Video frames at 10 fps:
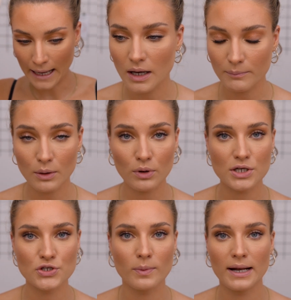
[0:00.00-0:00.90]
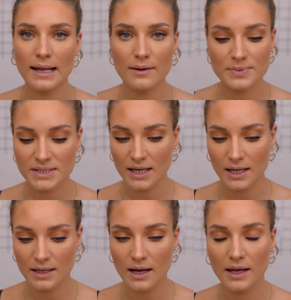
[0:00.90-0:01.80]
I'm now gonna do my lips,
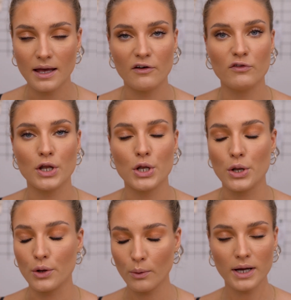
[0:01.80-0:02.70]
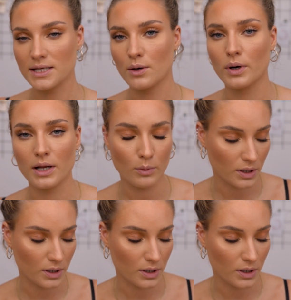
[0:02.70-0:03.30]
and I have no idea what I